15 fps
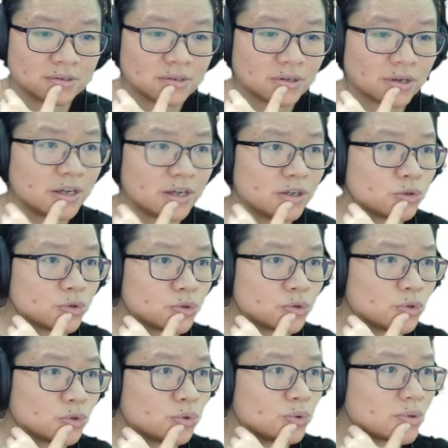Okay,
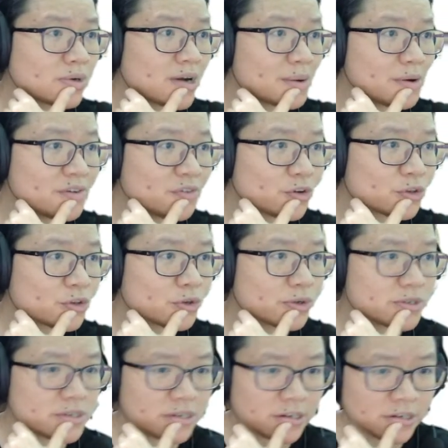two gamma
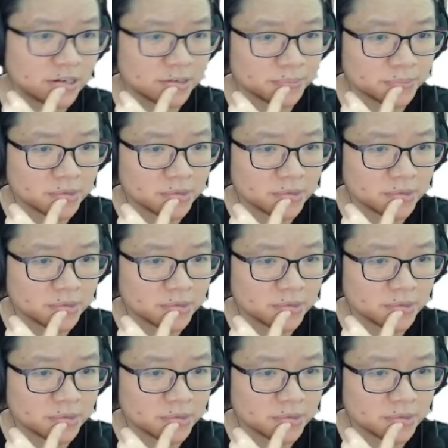photons needed,